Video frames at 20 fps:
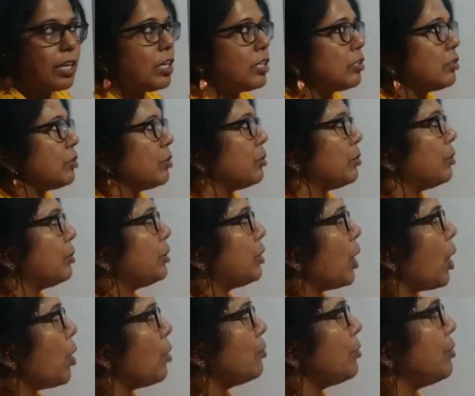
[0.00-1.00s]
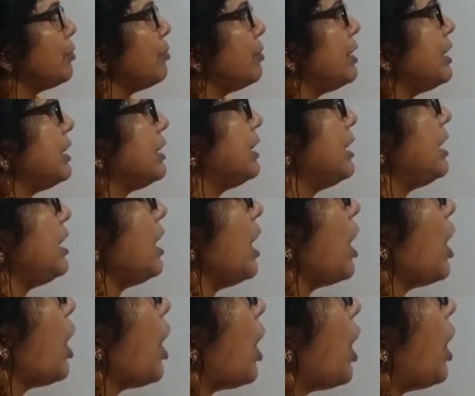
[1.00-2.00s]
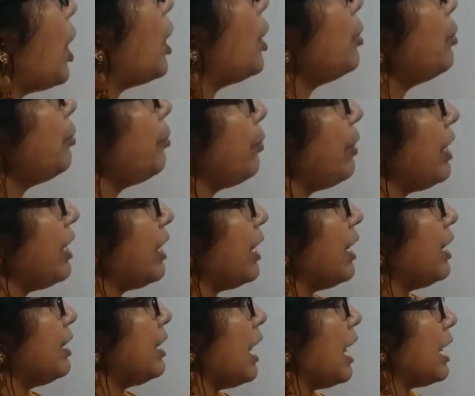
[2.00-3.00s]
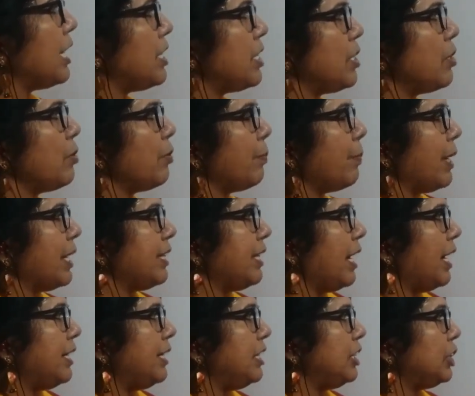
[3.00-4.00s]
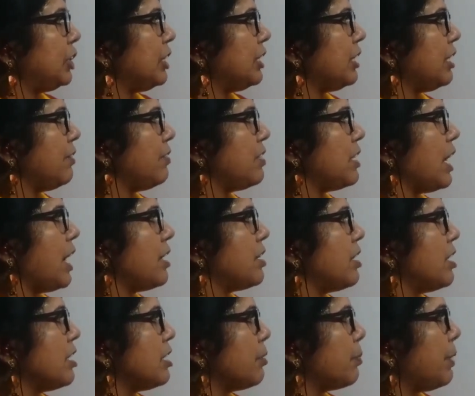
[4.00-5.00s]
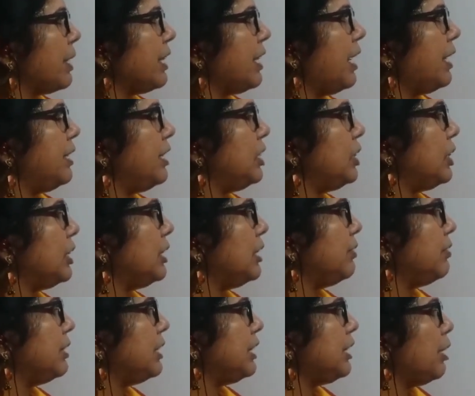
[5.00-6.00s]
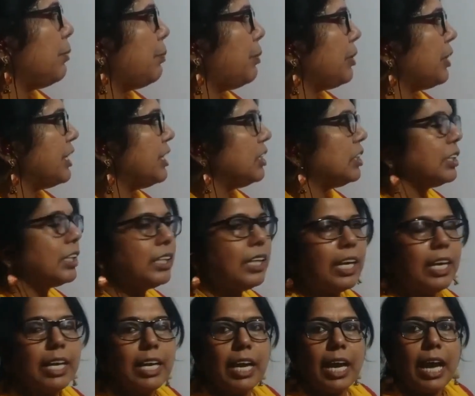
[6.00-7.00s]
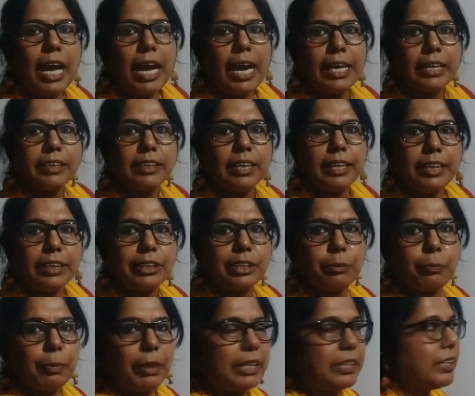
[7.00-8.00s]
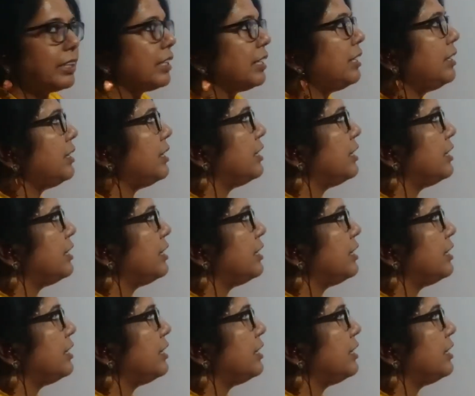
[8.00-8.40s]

So now we will see how we can achieve by the addition of charges, by the addition of zeta potential and the interparticle